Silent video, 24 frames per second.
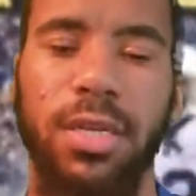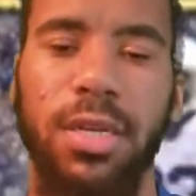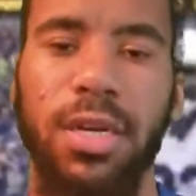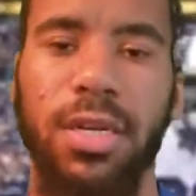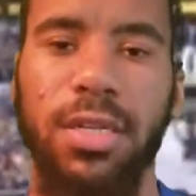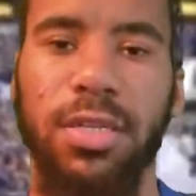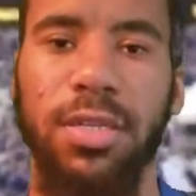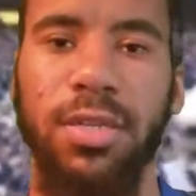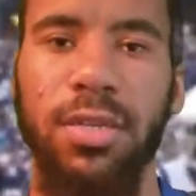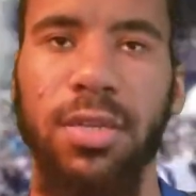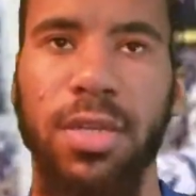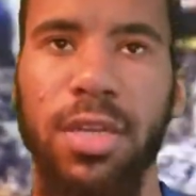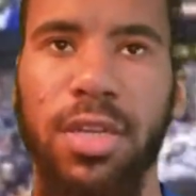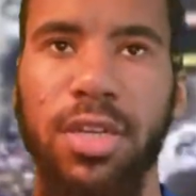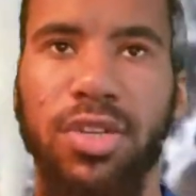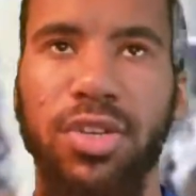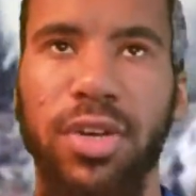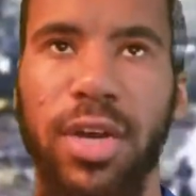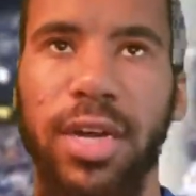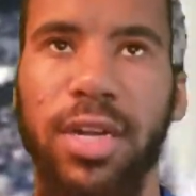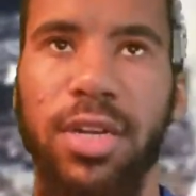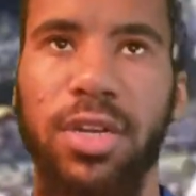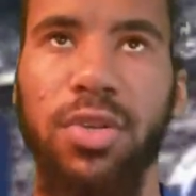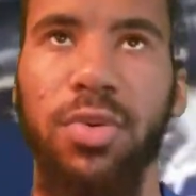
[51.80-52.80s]
because he
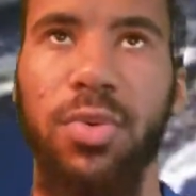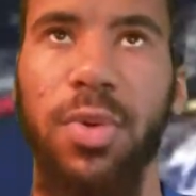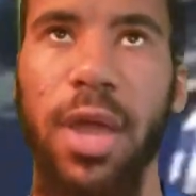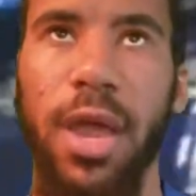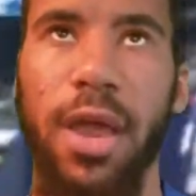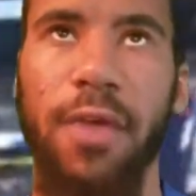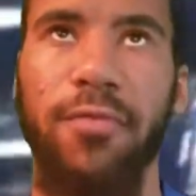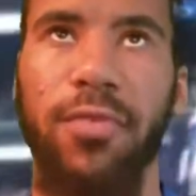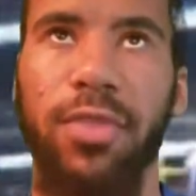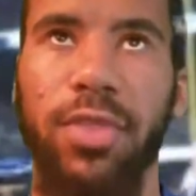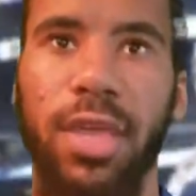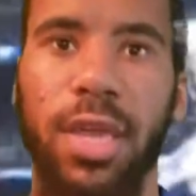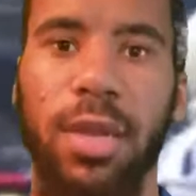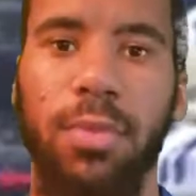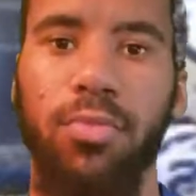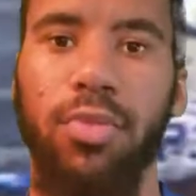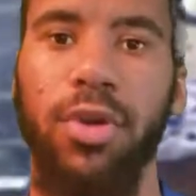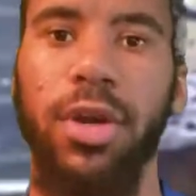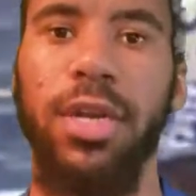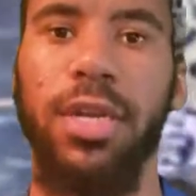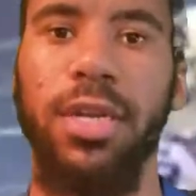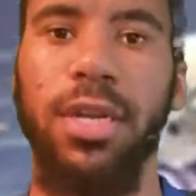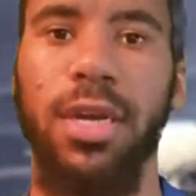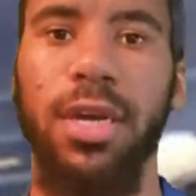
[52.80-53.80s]
tried to do everything
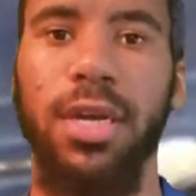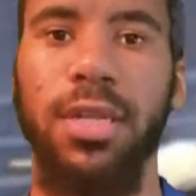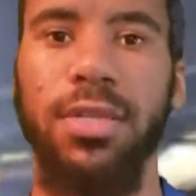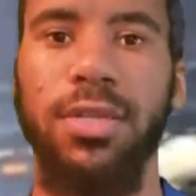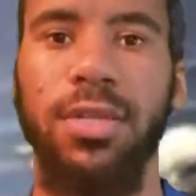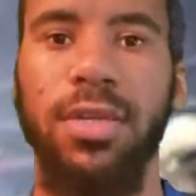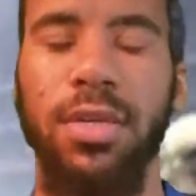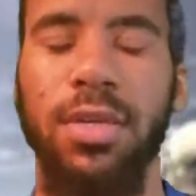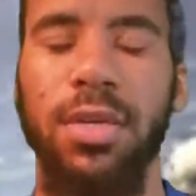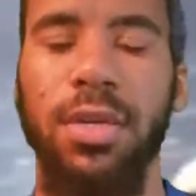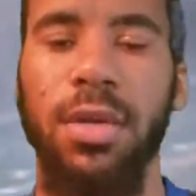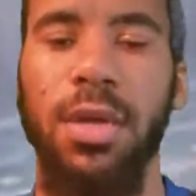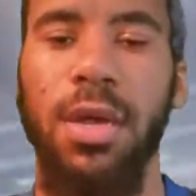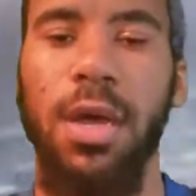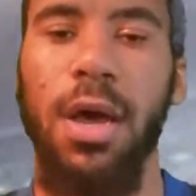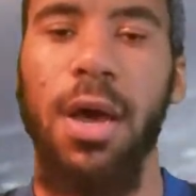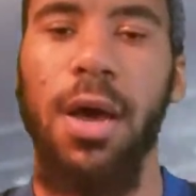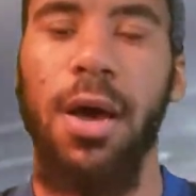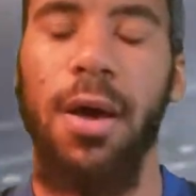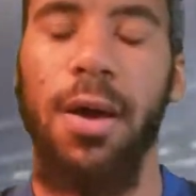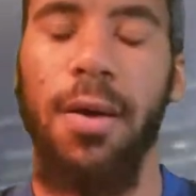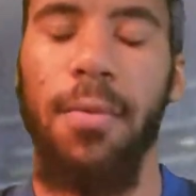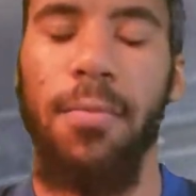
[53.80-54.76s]
Brady does. Uh,